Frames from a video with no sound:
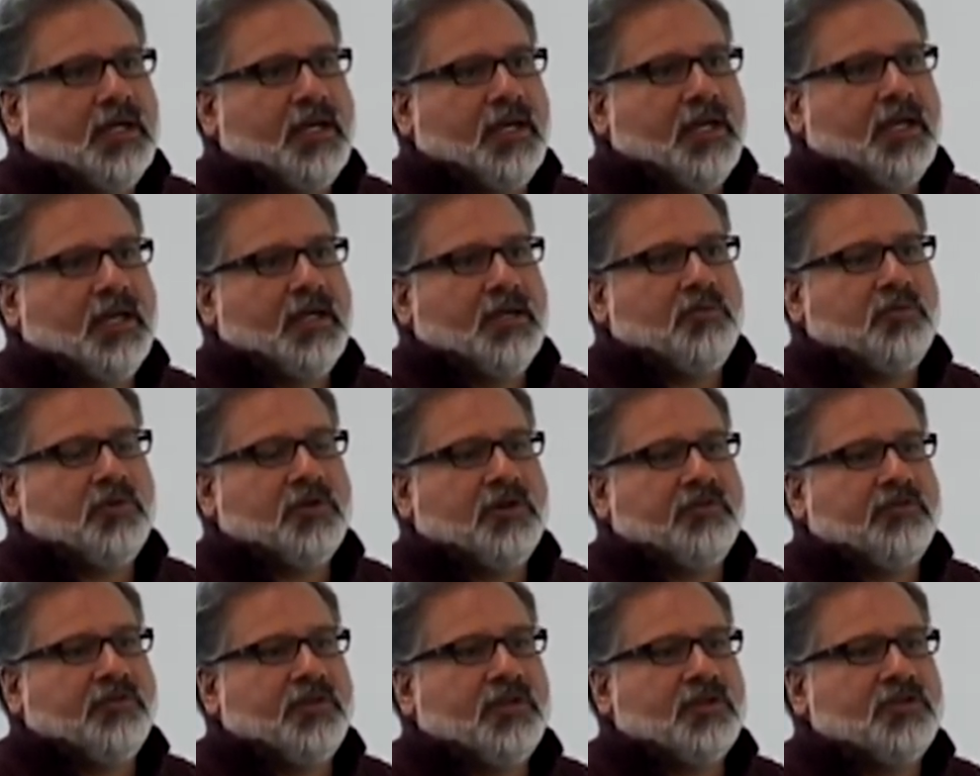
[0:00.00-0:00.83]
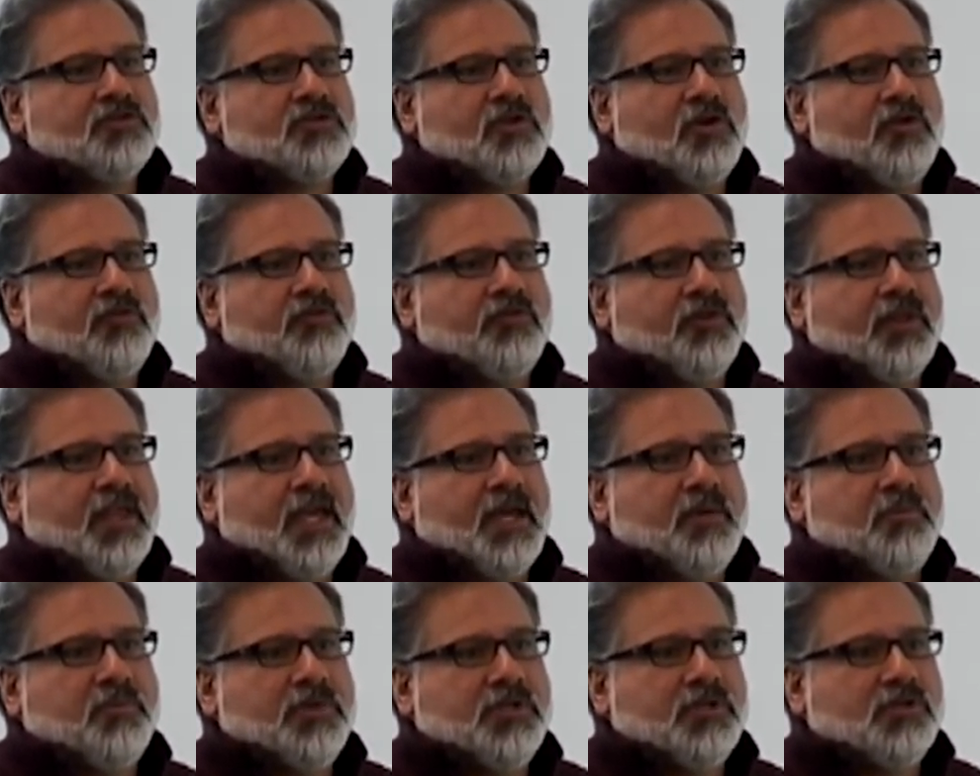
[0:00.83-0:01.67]
And wherever there's
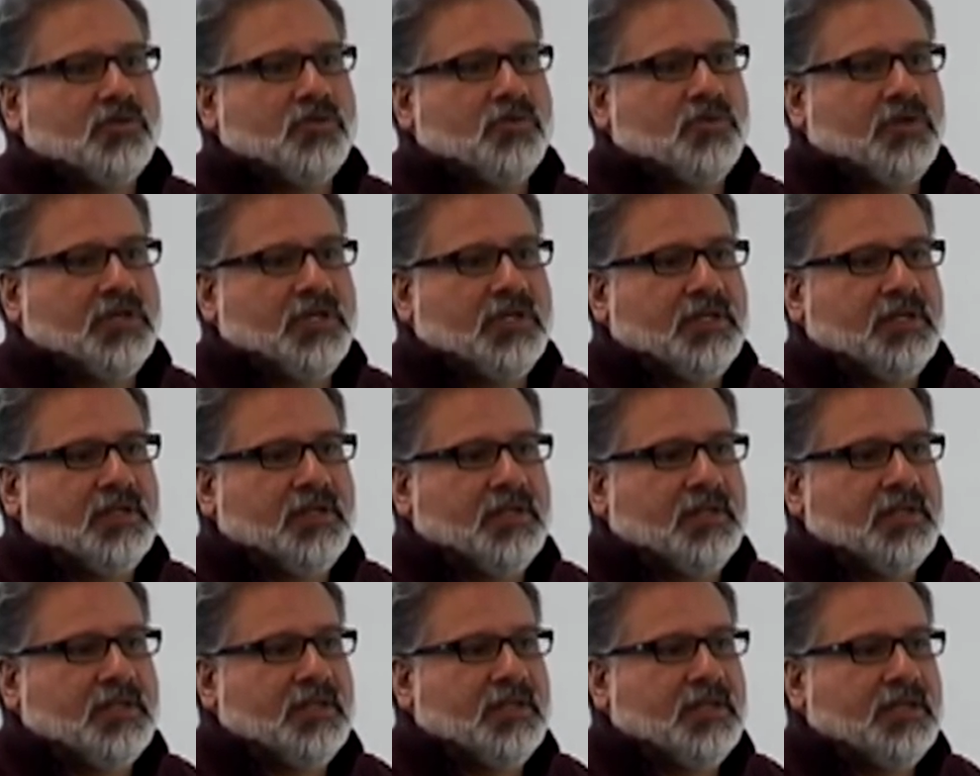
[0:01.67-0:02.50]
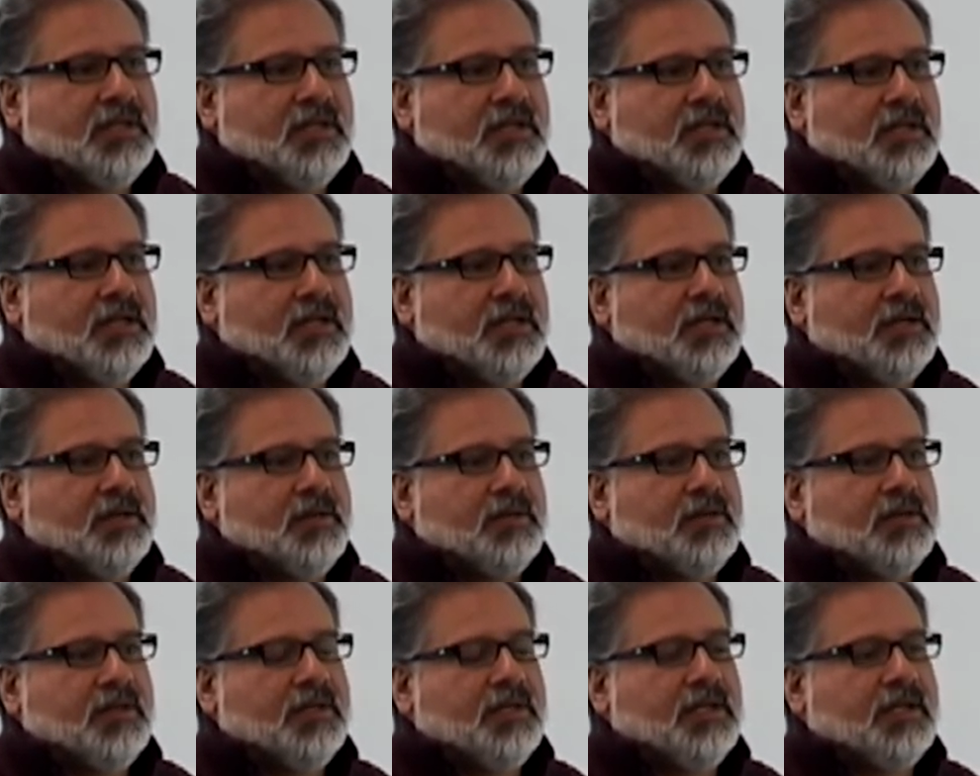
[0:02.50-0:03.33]
overlap between the,
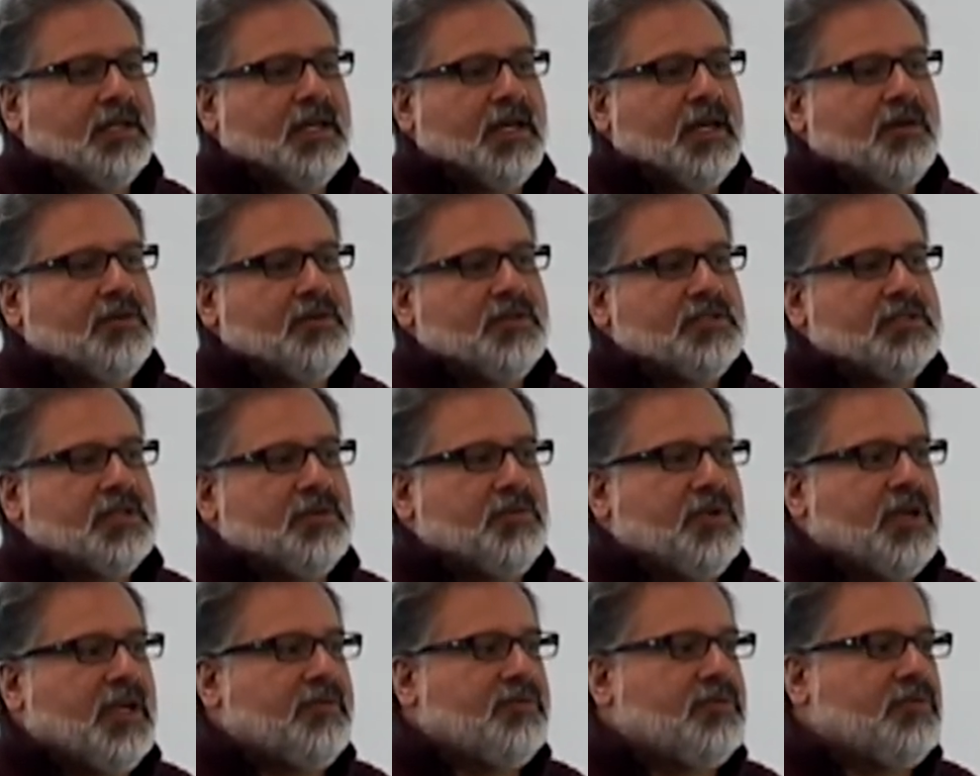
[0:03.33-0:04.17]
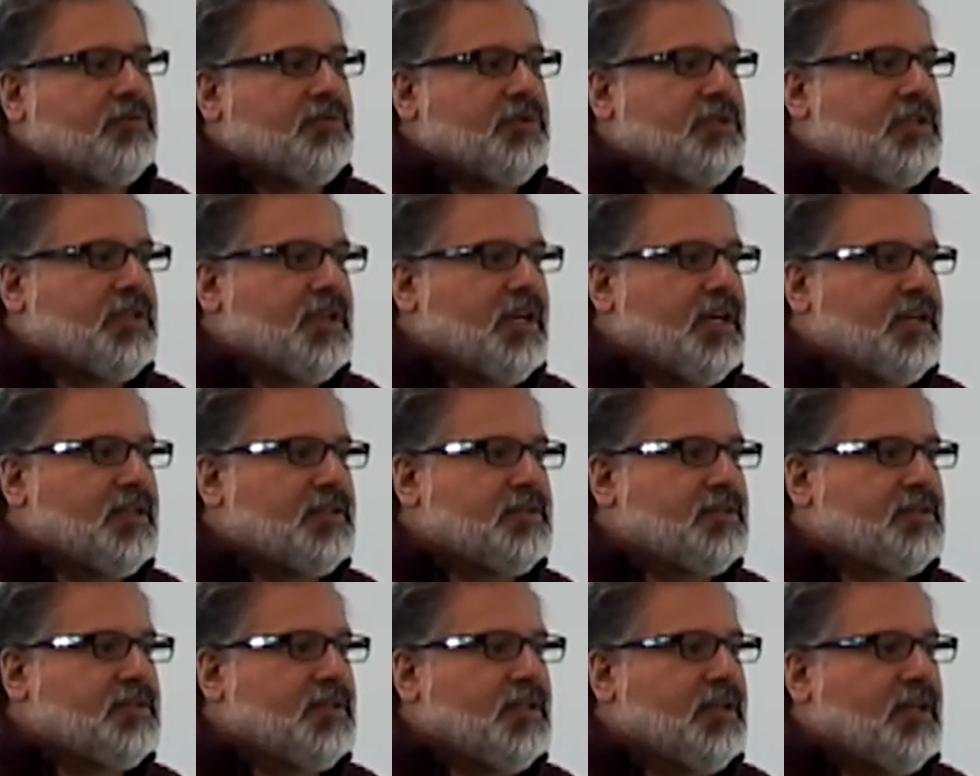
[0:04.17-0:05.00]
uh, the counties that we have to
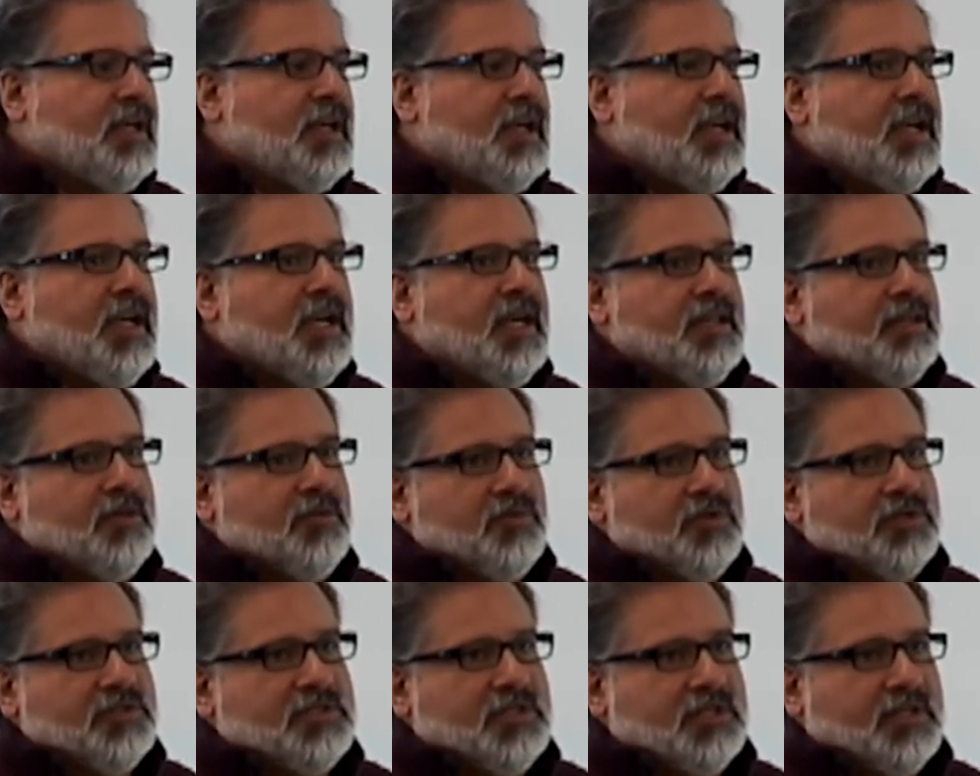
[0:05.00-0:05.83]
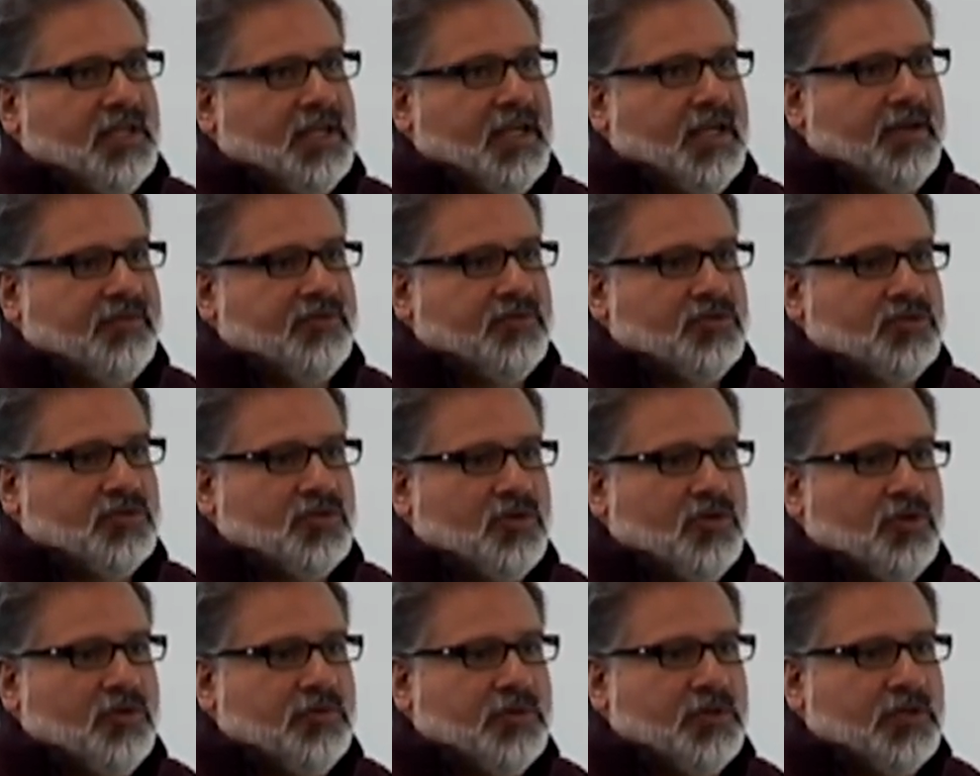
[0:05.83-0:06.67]
retest and the ones that they have to
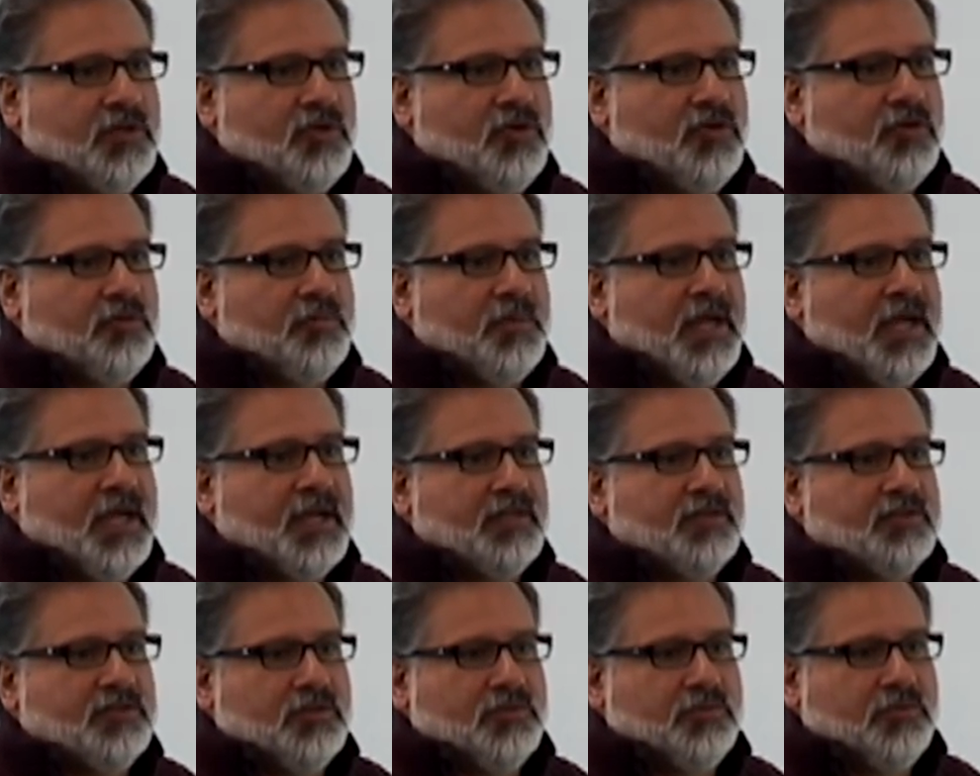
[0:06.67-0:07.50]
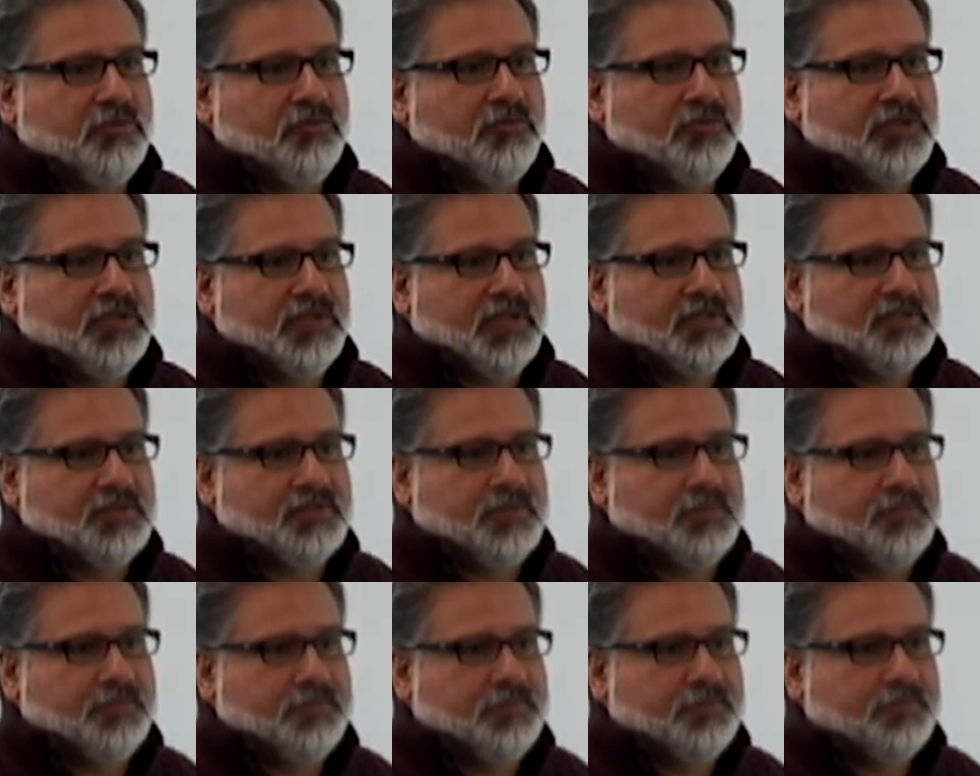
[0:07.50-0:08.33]
score, we're going to hold back until we retest
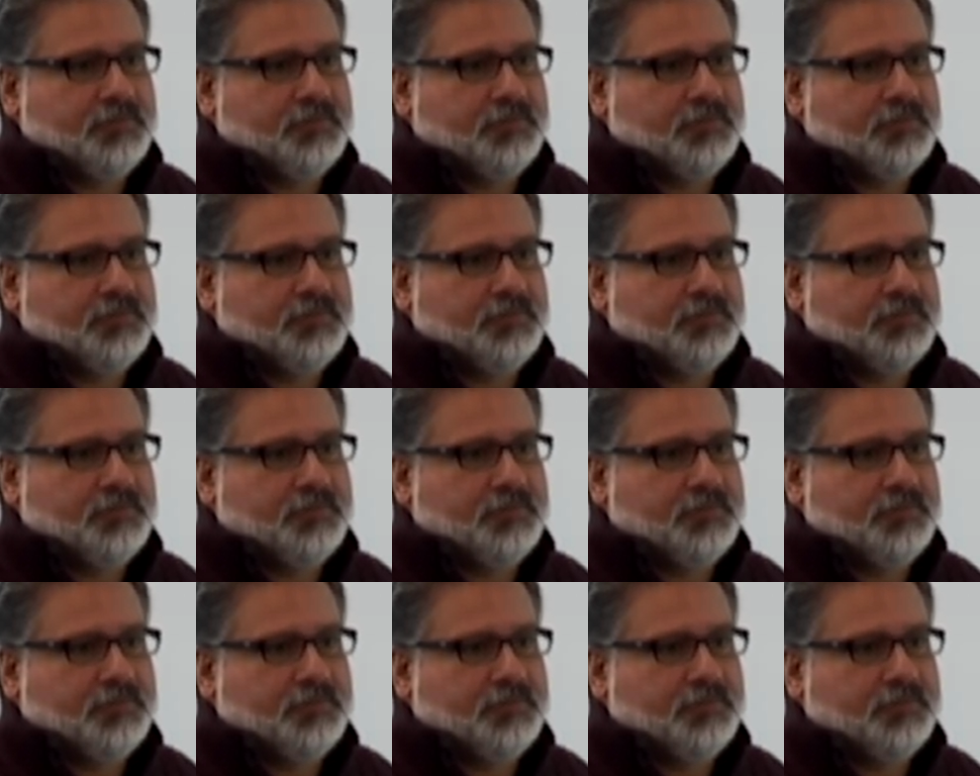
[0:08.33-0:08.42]
them.